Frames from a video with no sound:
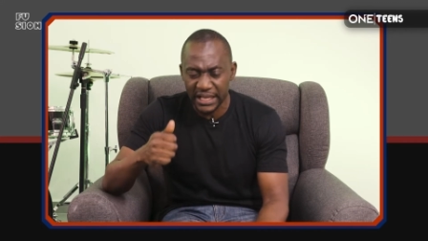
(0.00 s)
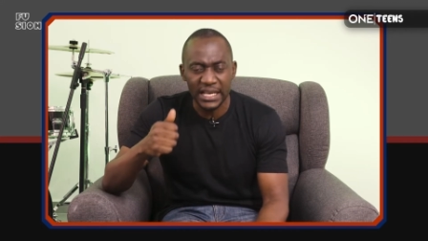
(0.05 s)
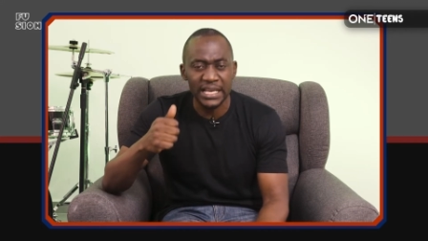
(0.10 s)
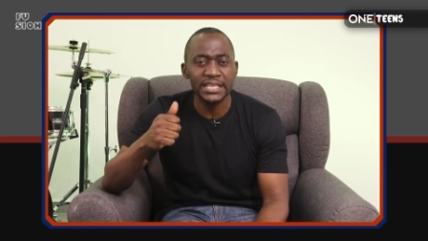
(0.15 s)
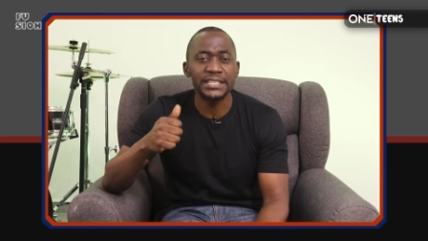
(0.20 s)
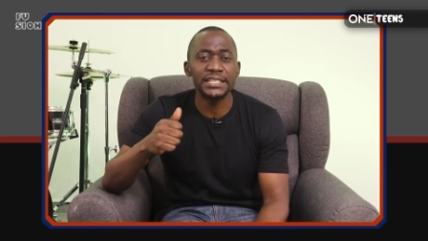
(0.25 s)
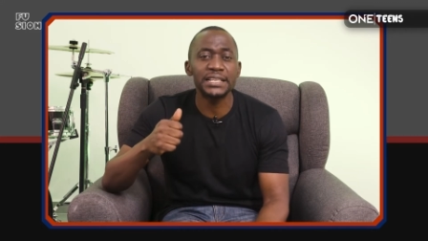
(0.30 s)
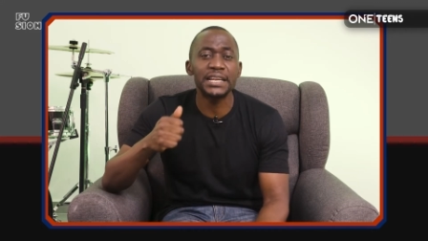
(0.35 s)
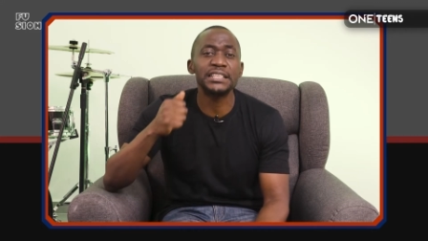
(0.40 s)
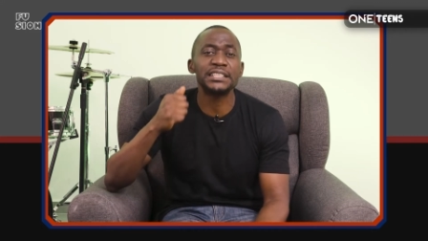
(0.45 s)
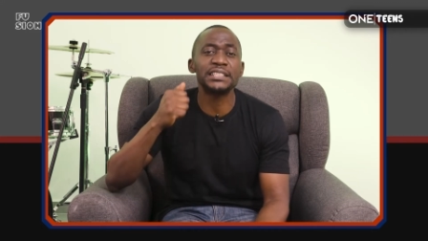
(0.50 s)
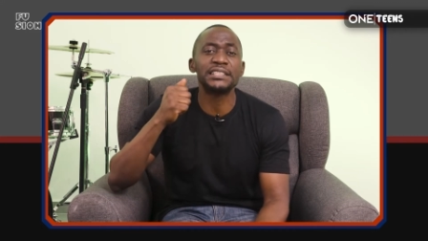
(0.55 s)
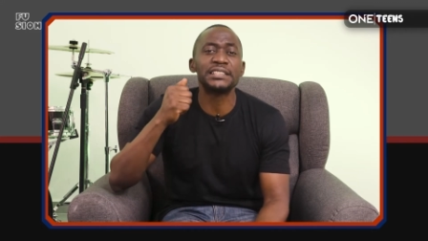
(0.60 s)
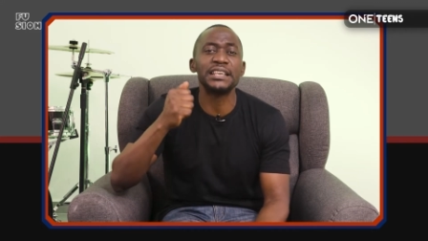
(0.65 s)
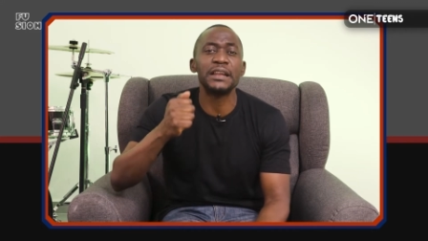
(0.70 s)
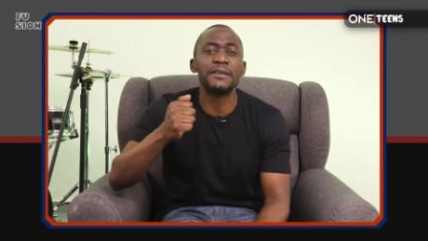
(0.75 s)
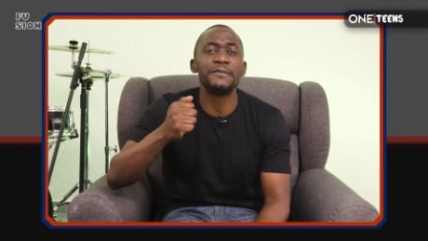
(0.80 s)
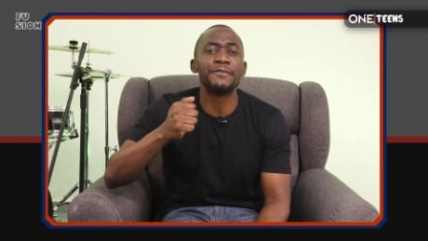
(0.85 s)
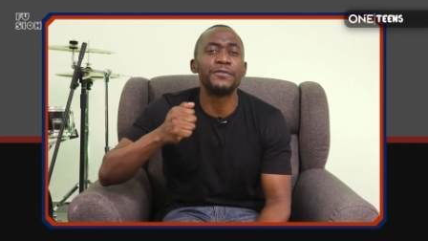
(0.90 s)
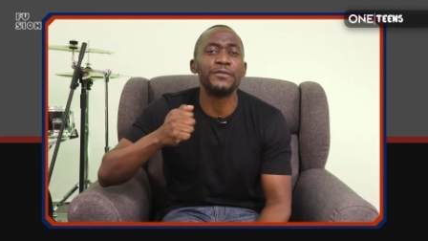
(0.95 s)
He said, I
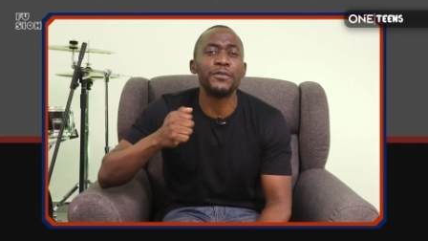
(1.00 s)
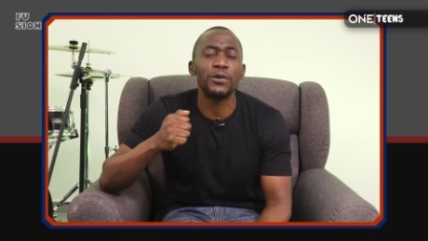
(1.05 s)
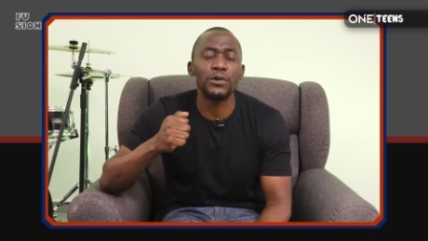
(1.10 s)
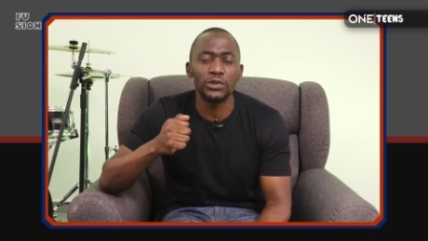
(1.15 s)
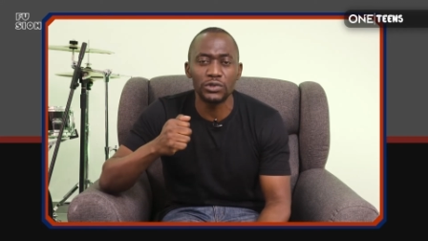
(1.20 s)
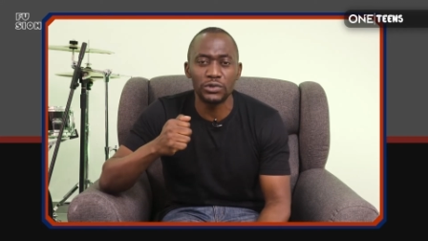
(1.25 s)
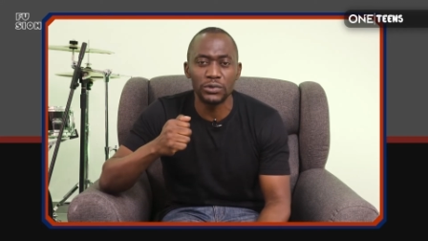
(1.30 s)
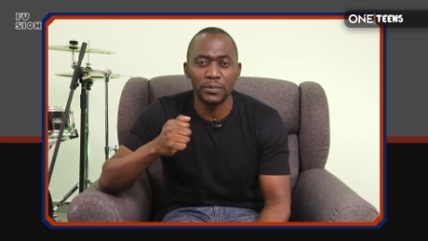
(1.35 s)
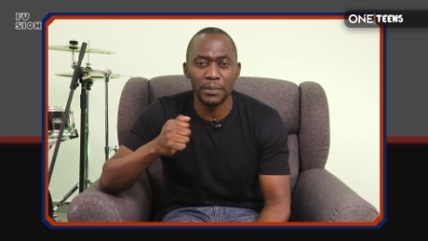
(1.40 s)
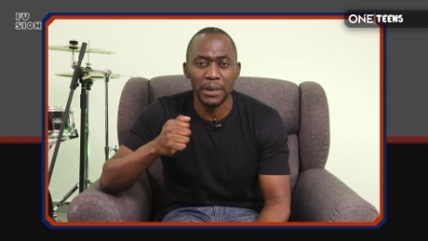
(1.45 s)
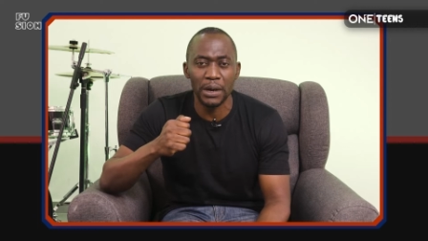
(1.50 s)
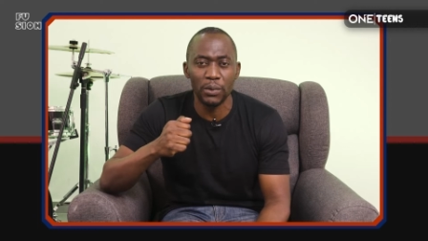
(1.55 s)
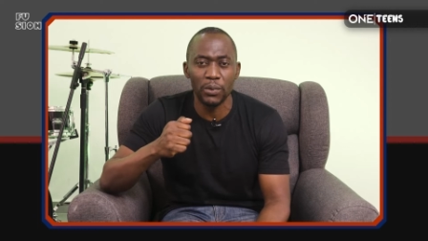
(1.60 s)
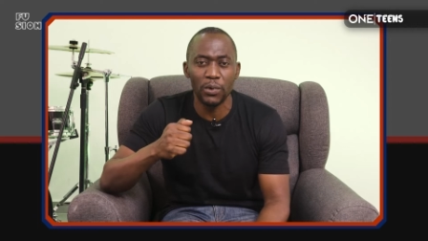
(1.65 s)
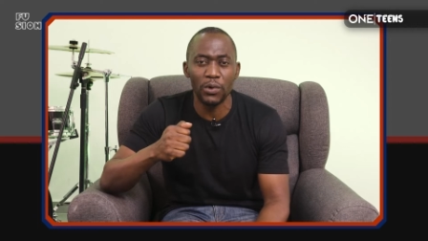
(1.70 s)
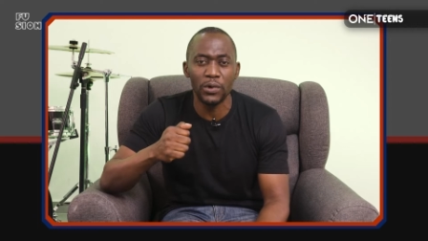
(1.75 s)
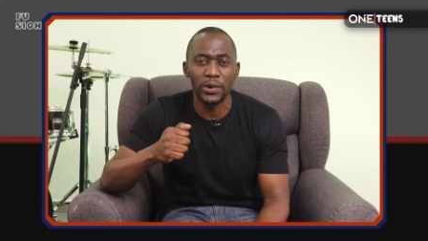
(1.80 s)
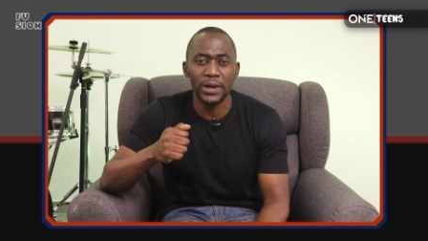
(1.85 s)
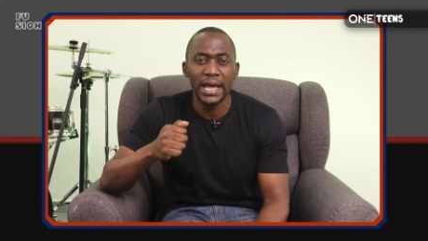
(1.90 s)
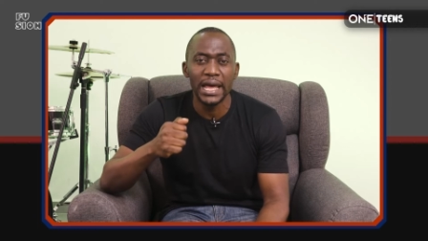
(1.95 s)
send forth my
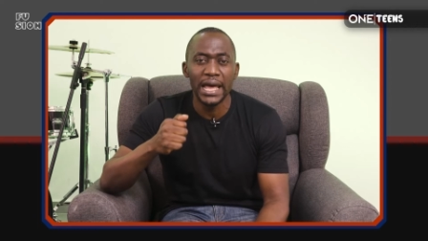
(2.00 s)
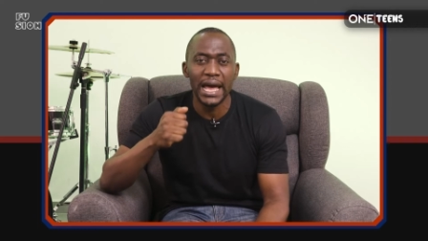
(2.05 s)
word